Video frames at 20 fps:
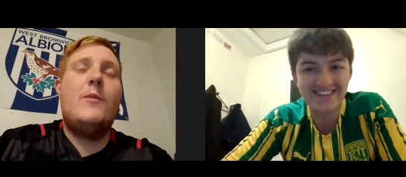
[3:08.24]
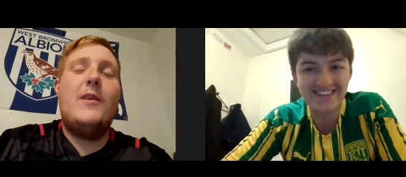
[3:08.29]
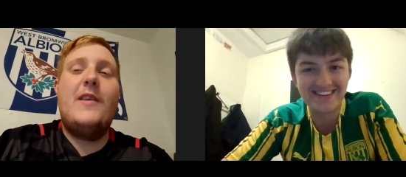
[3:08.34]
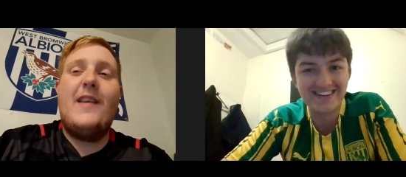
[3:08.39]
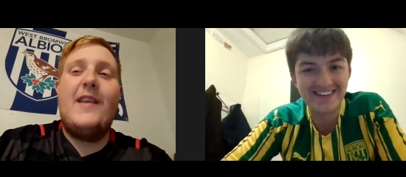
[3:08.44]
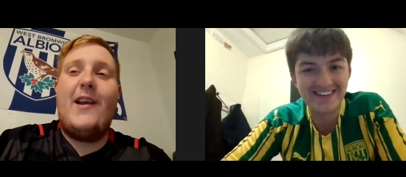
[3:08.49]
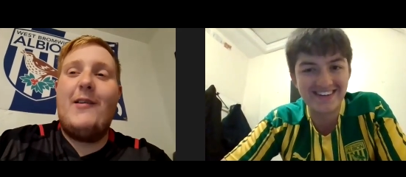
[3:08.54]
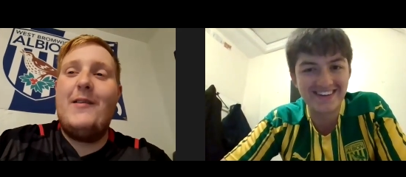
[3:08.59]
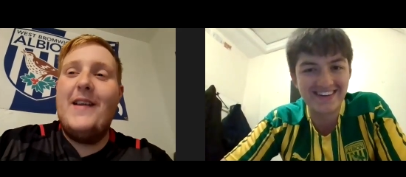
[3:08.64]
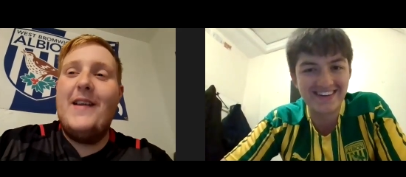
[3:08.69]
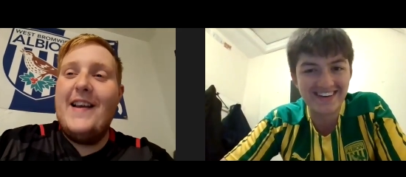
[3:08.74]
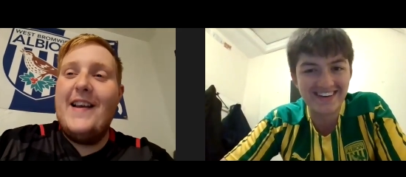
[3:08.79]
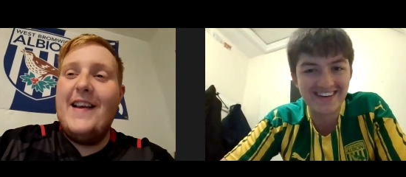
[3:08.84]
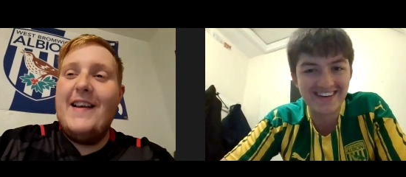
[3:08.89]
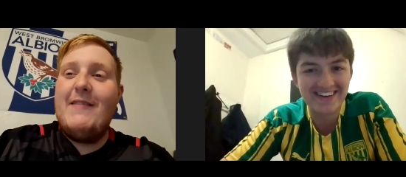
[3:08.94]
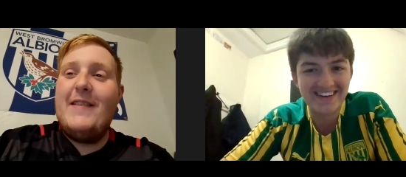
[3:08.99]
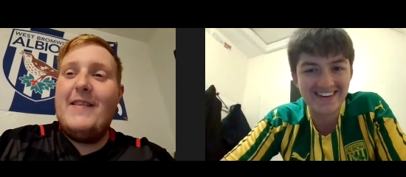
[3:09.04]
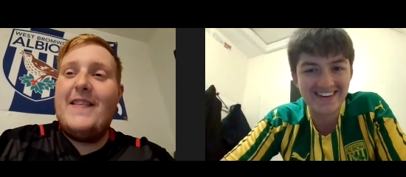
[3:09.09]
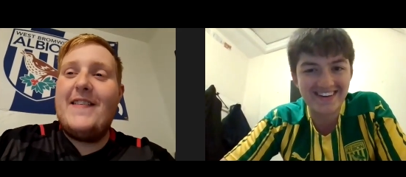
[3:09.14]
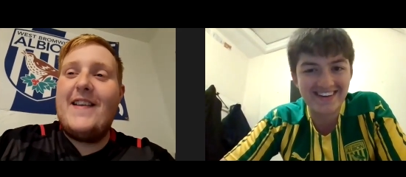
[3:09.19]
Speaker 1: you know,
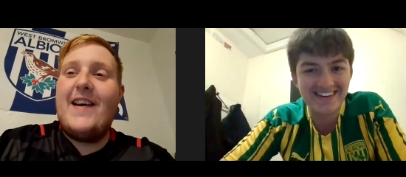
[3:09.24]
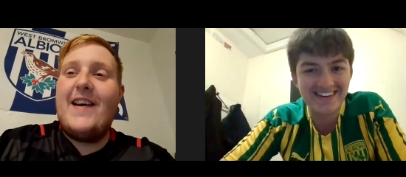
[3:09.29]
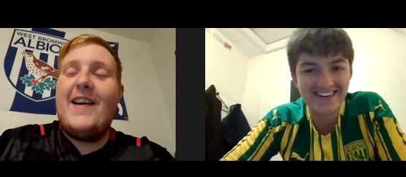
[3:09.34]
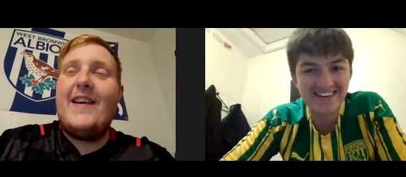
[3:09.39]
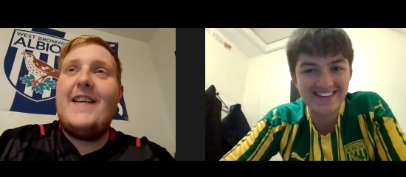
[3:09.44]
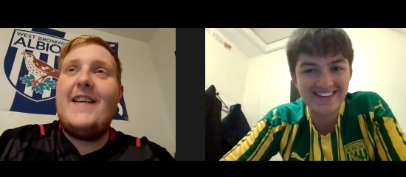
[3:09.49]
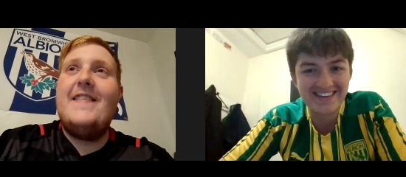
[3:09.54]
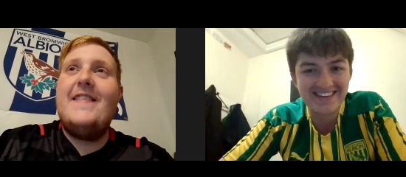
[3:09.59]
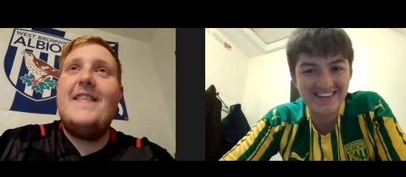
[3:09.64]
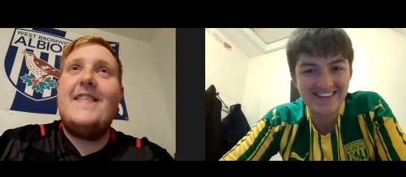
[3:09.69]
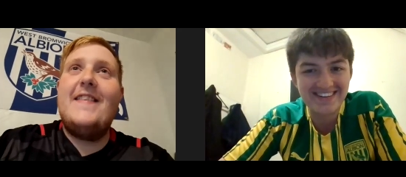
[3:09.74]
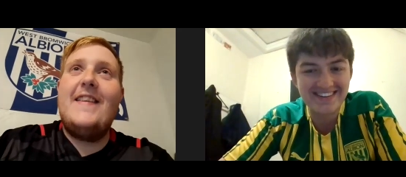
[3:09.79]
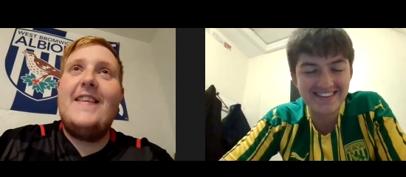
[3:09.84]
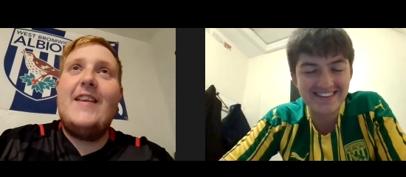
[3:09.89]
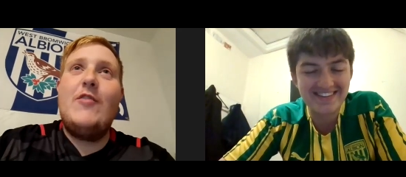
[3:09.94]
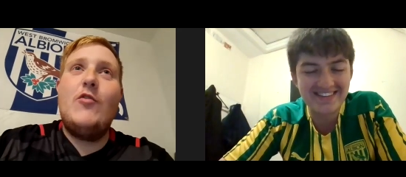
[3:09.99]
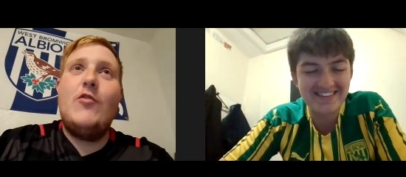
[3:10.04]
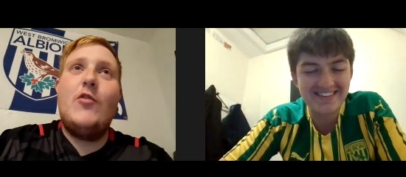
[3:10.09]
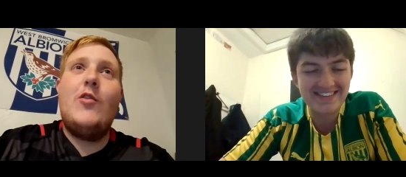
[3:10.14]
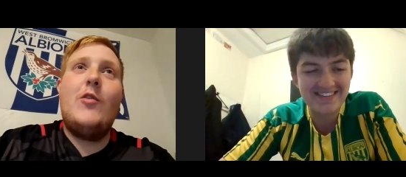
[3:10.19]
we start
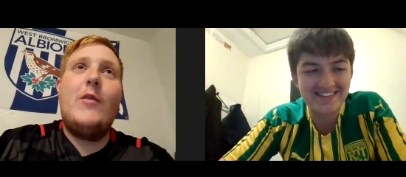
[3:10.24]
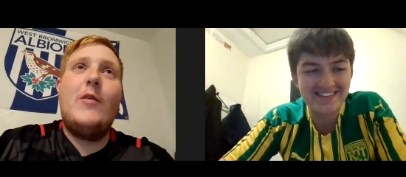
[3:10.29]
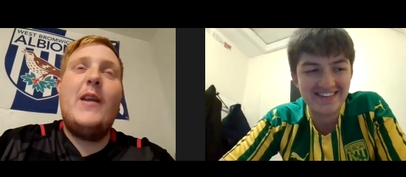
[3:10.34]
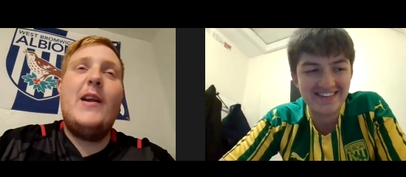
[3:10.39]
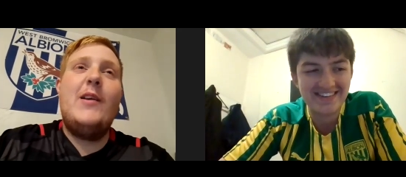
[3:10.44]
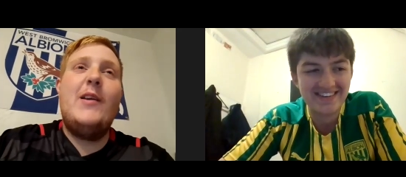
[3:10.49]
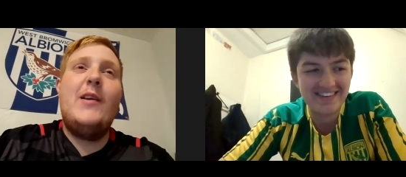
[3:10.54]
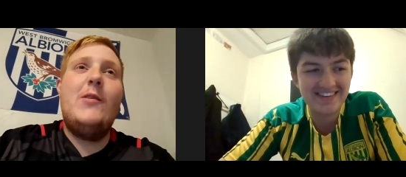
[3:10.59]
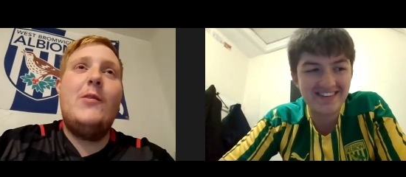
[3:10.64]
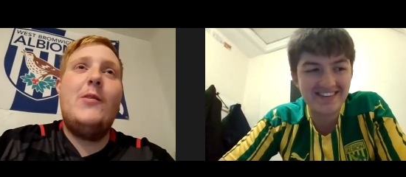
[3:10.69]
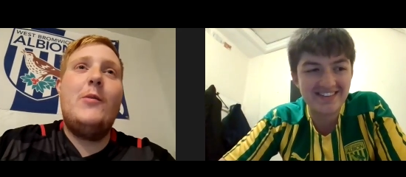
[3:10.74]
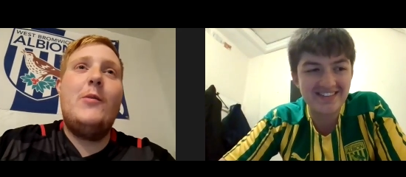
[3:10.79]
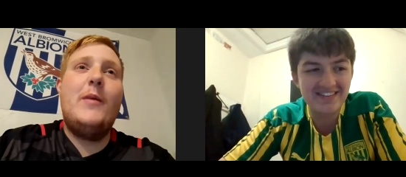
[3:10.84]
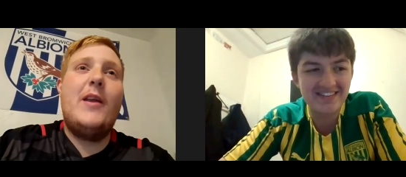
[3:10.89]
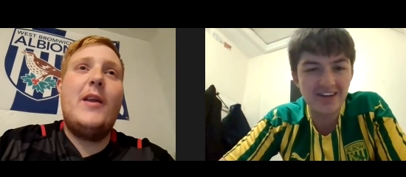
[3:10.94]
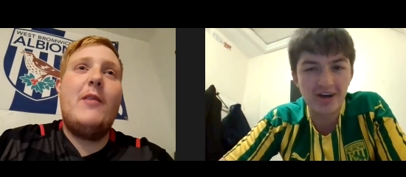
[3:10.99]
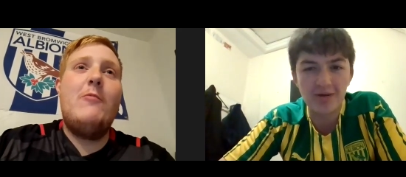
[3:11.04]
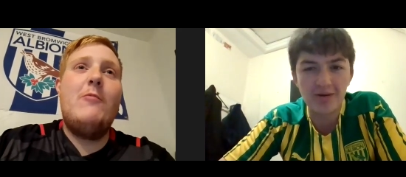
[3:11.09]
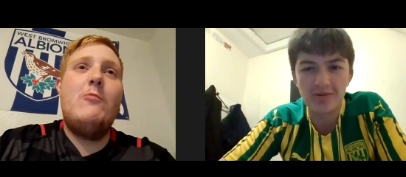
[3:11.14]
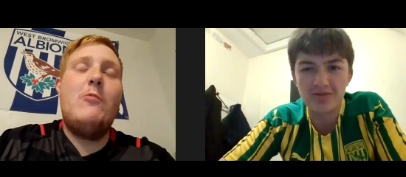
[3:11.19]
consistently drawing or
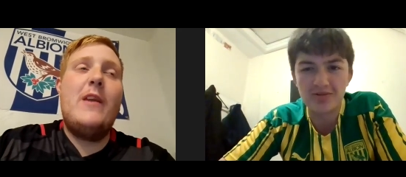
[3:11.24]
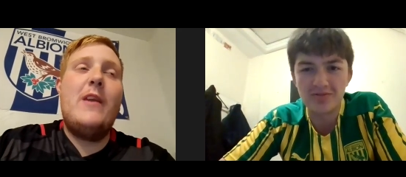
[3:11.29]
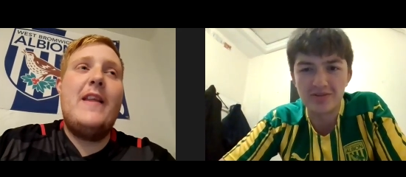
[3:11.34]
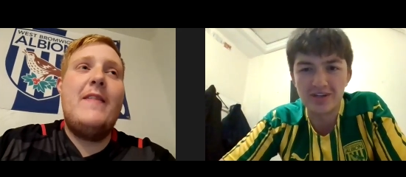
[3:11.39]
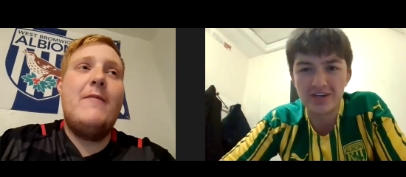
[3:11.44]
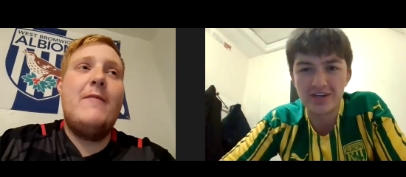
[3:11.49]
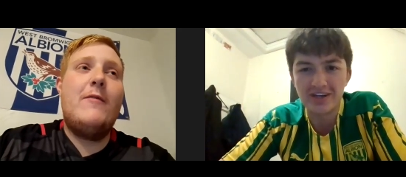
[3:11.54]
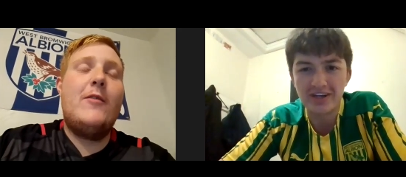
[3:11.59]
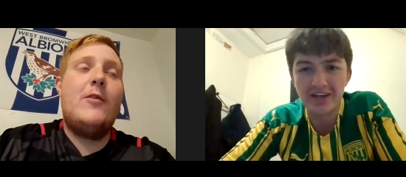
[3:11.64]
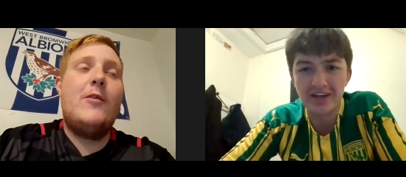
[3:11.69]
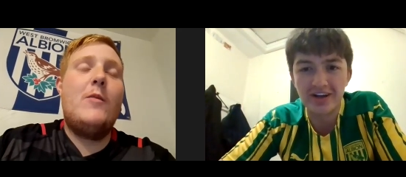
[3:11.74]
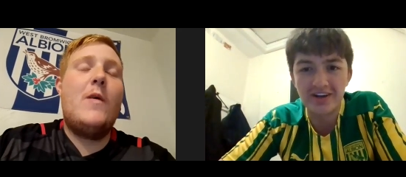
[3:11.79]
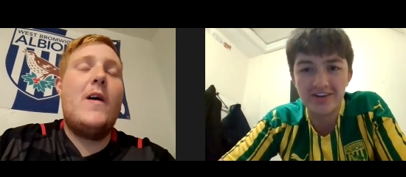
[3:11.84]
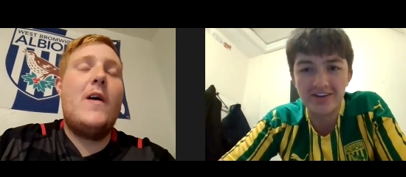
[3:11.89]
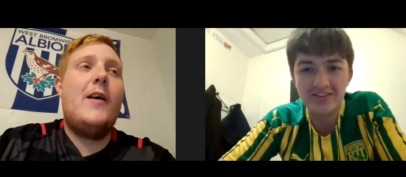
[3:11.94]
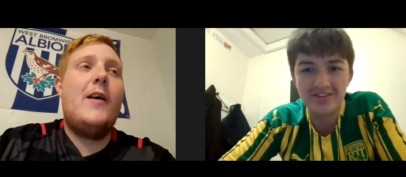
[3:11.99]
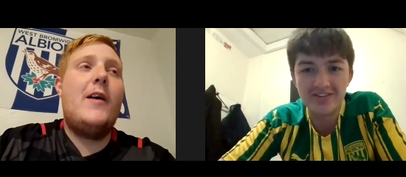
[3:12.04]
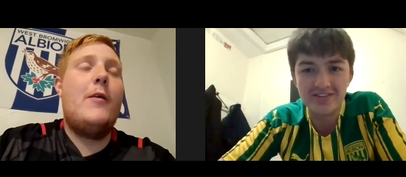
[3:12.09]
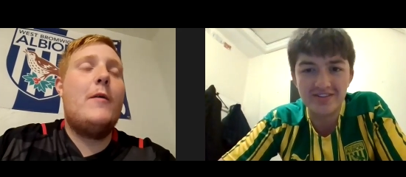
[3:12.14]
we don't oh, win for a while